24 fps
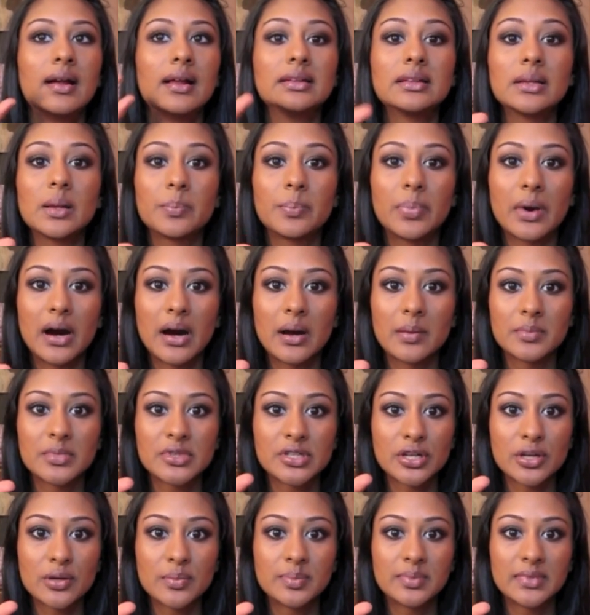lip balm
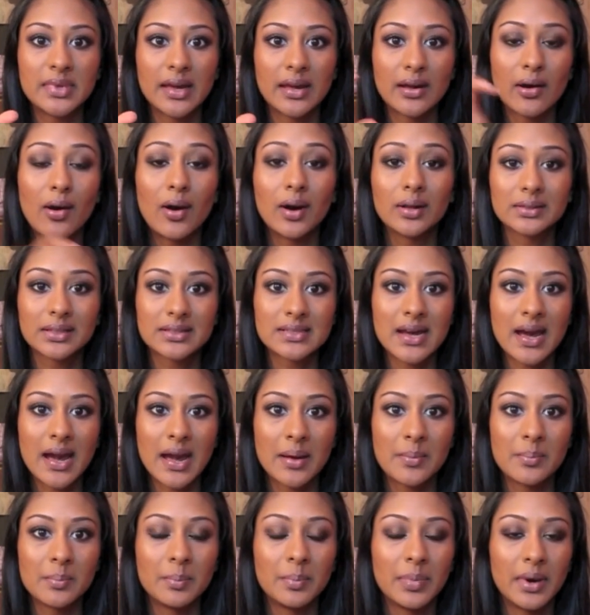tube thing all the
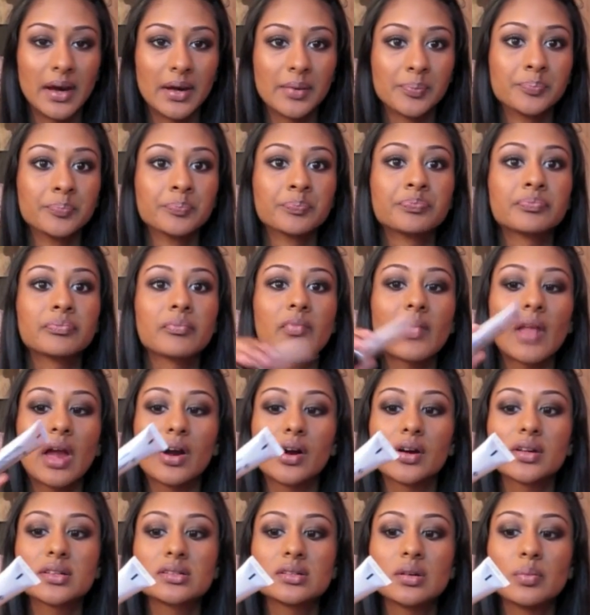time, but I
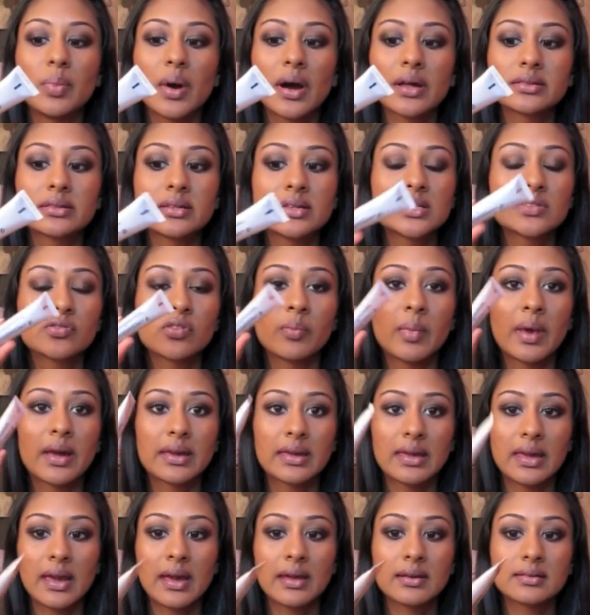also bought this for my
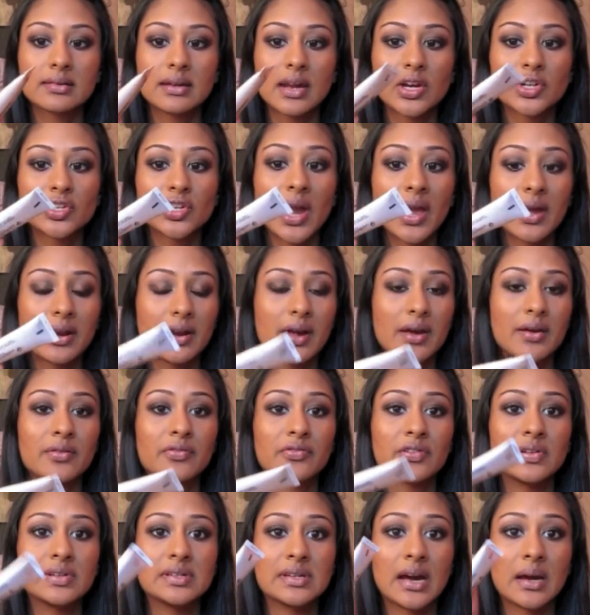kit and I tried it out a
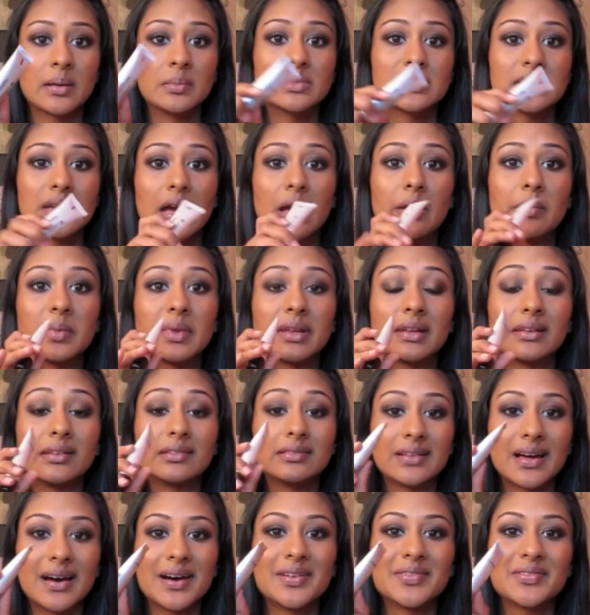few times and I am in
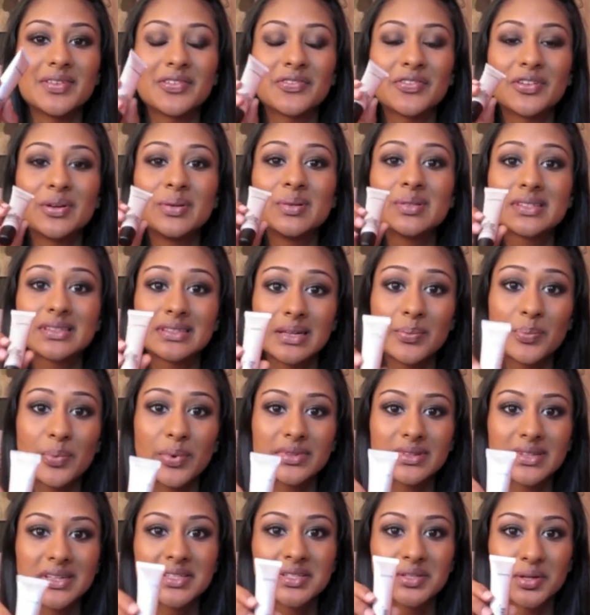love. If you sleep
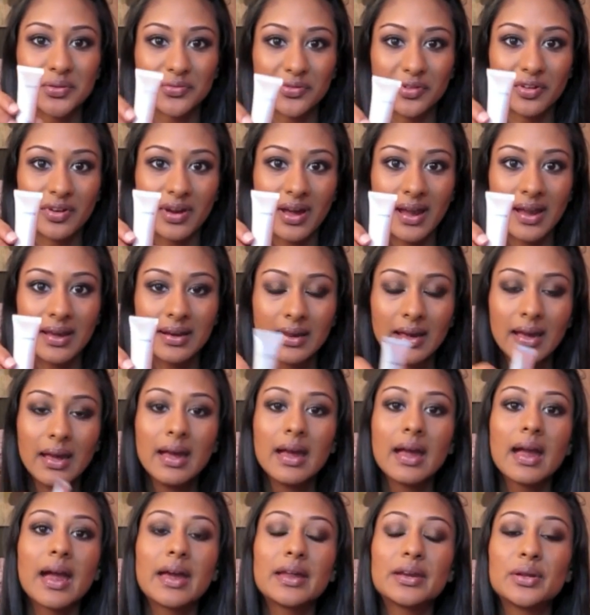with this overnight
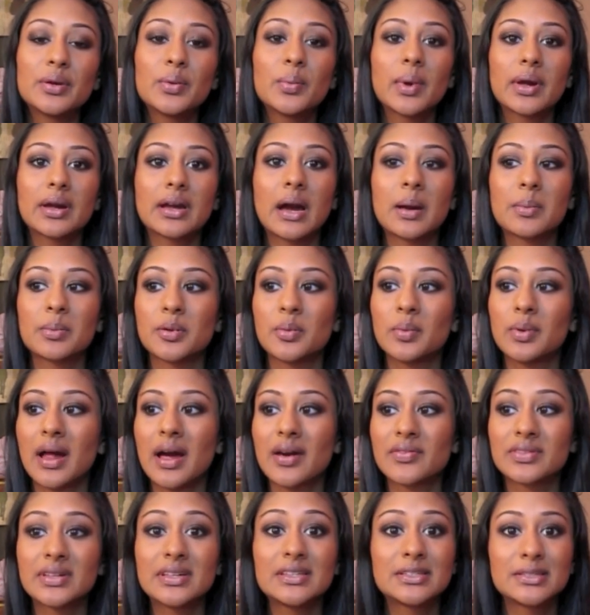and you wake up, you will
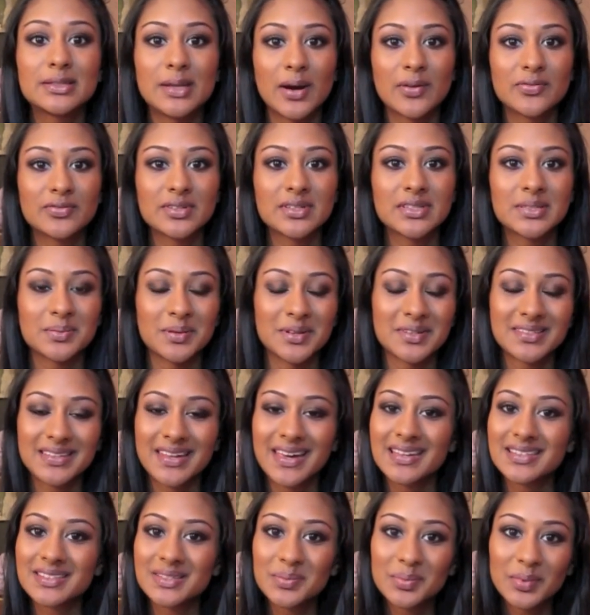have the softest, most
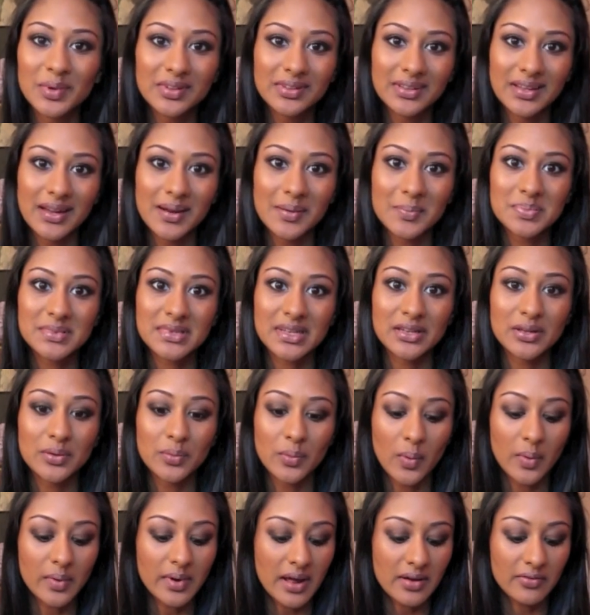kissable lips, and you
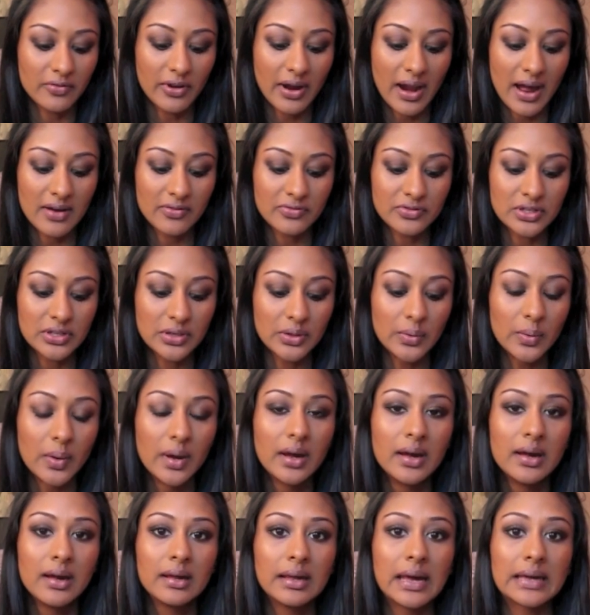won't ever have to,
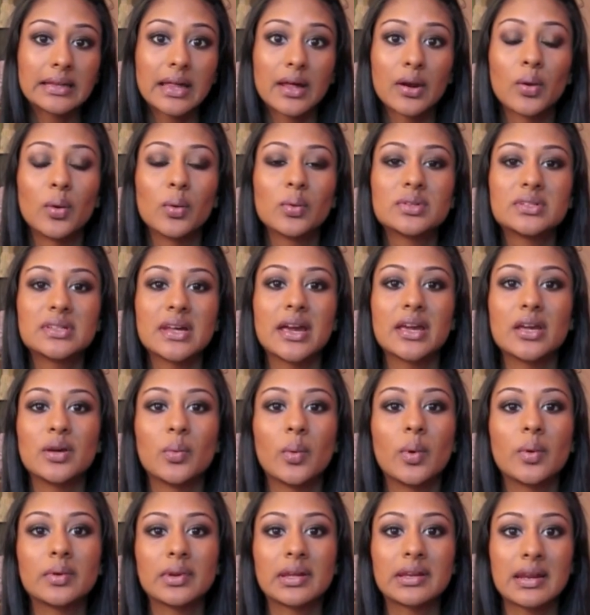like that whole day, you
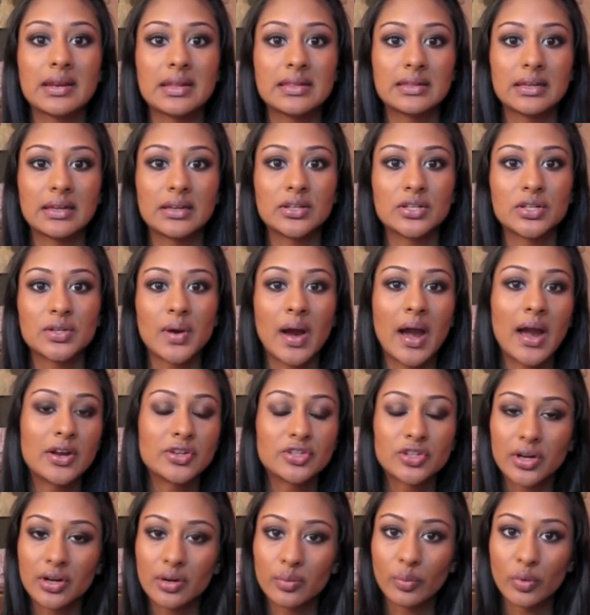won't need anything to
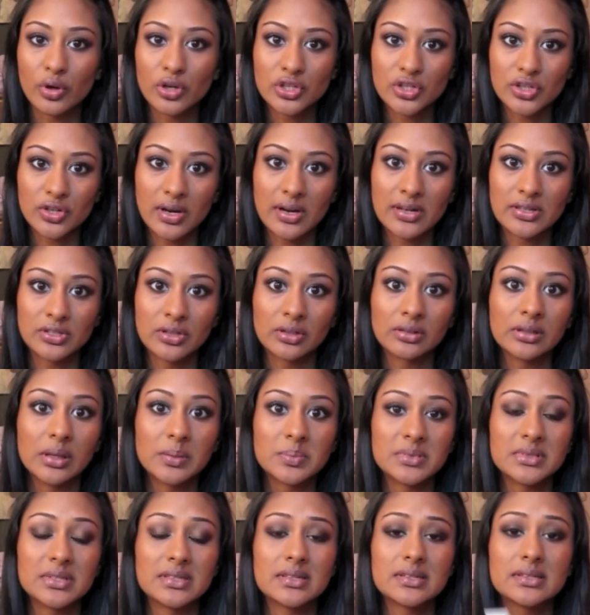hydrate or moisturize your
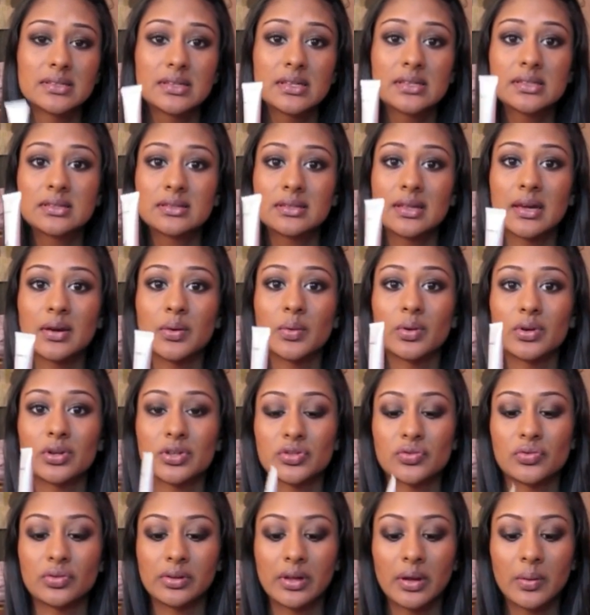lips. This thing
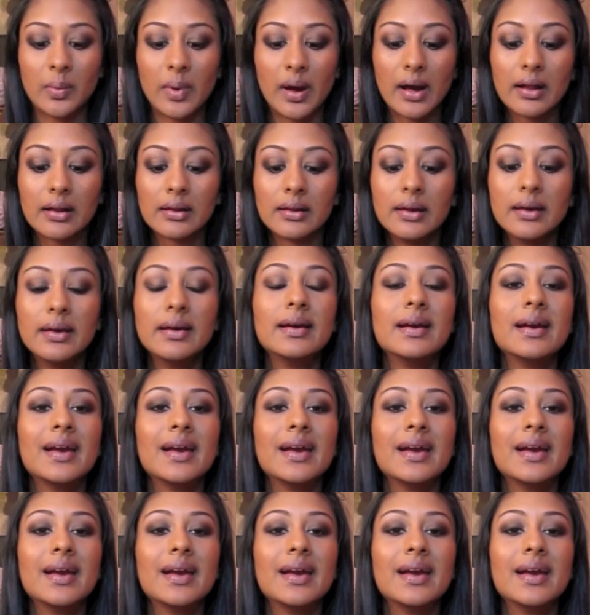works really well.